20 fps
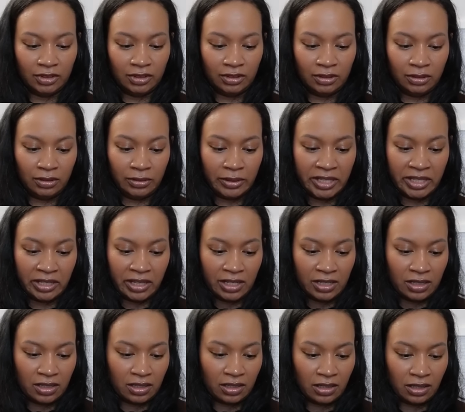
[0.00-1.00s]
Ooh, I
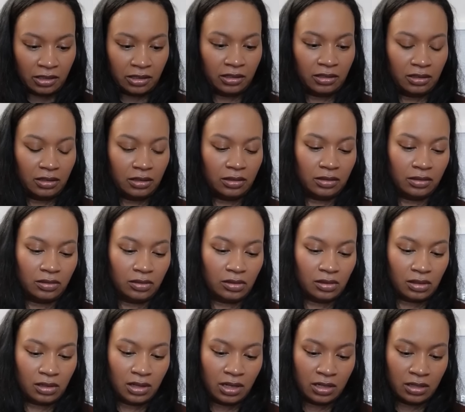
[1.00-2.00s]
just like
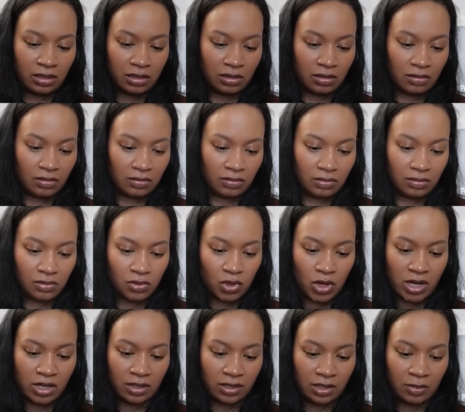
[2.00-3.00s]
kind of try
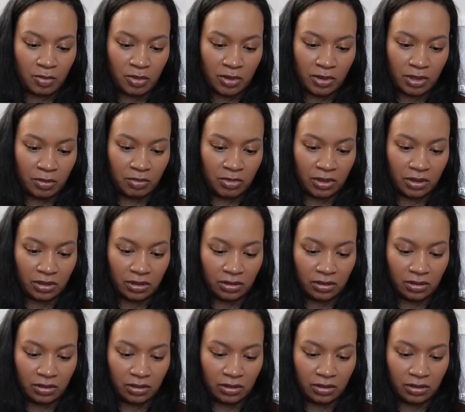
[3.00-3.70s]
to zipper up the